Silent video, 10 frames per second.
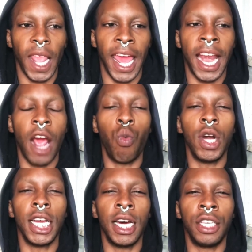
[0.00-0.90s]
and I
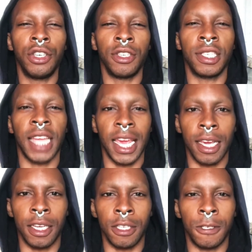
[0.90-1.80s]
want to
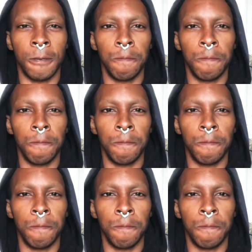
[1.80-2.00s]
understand